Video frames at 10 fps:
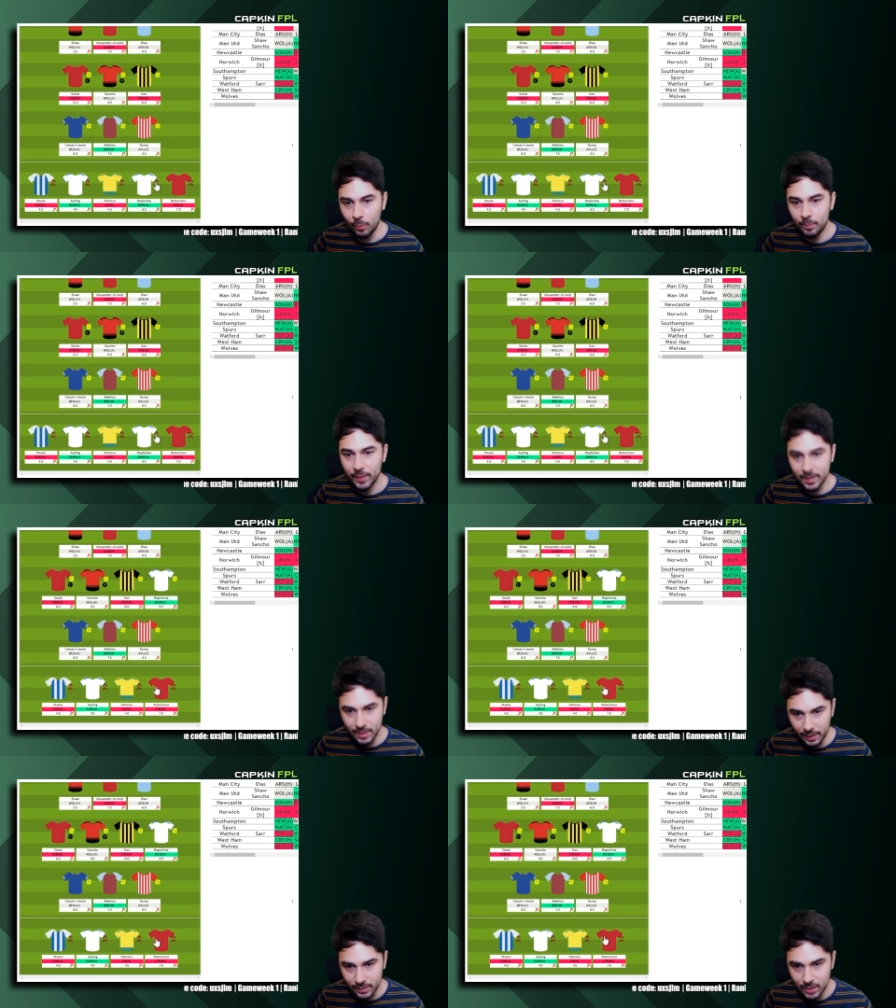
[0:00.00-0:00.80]
as an
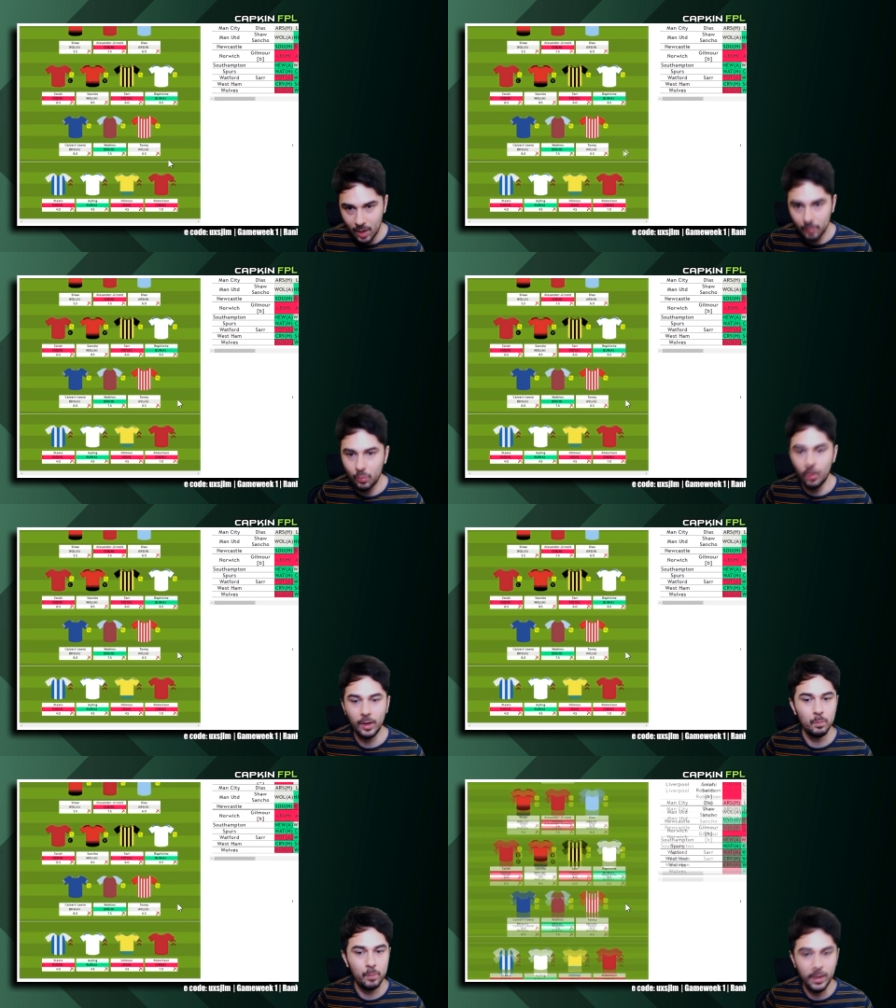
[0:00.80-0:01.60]
example. I
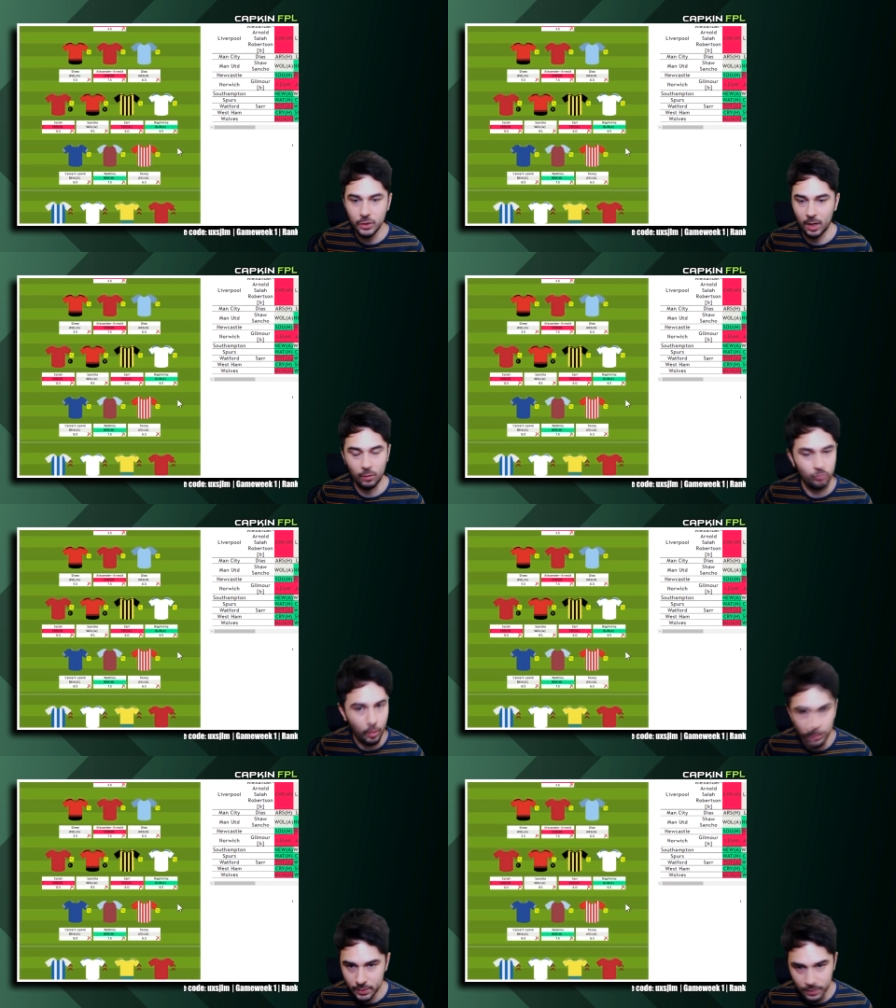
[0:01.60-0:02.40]
can bench like
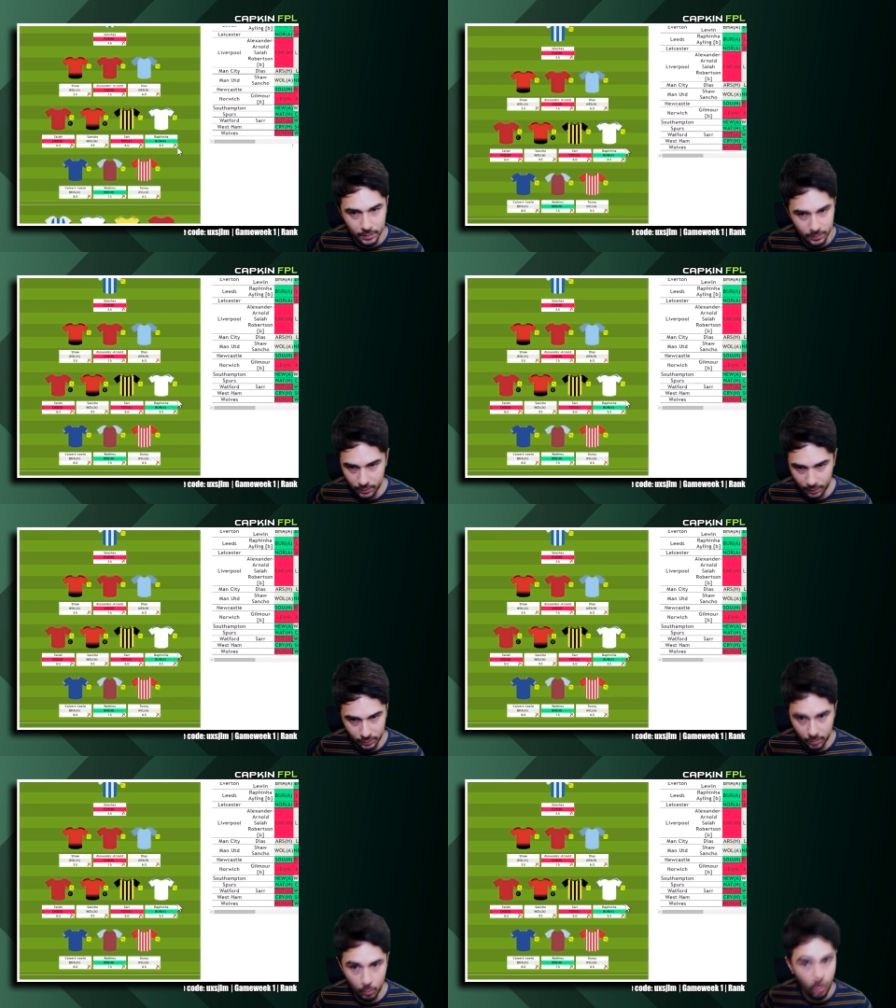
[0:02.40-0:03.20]
Robertson as an example.